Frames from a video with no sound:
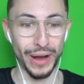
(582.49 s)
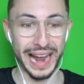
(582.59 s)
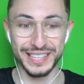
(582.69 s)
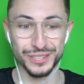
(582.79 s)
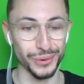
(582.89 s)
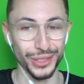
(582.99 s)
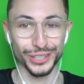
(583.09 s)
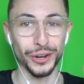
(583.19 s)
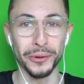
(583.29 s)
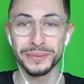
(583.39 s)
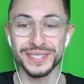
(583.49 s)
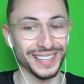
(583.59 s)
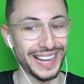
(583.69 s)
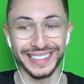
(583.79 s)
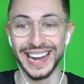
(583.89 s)
I swear the gulps,
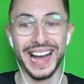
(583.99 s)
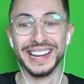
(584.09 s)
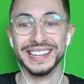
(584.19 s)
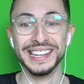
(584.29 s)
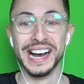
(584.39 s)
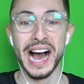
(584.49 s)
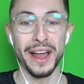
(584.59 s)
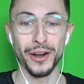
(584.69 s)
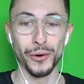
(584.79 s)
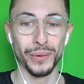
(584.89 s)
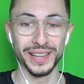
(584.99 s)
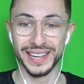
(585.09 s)
like, I, I don't know what it